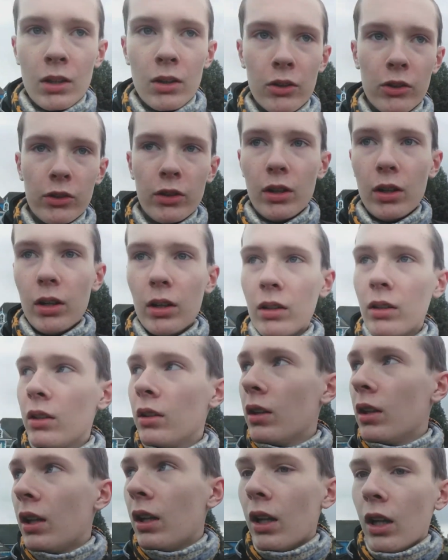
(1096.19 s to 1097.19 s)
So,
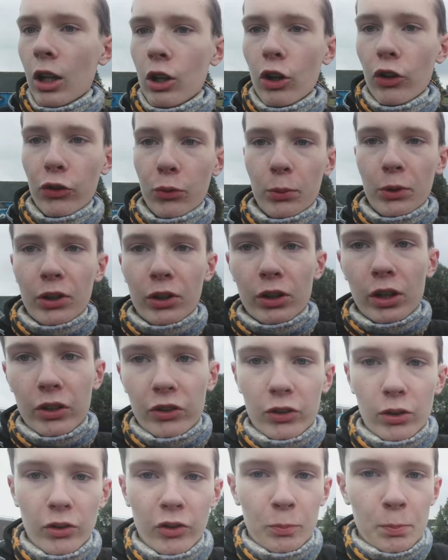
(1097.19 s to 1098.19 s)
and also we didn't get
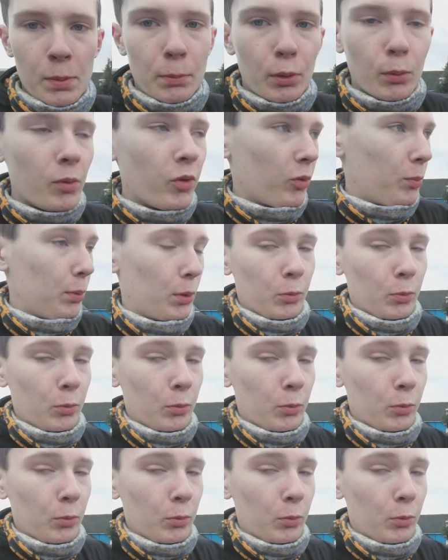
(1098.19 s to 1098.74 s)
to go on Spinball Wizard,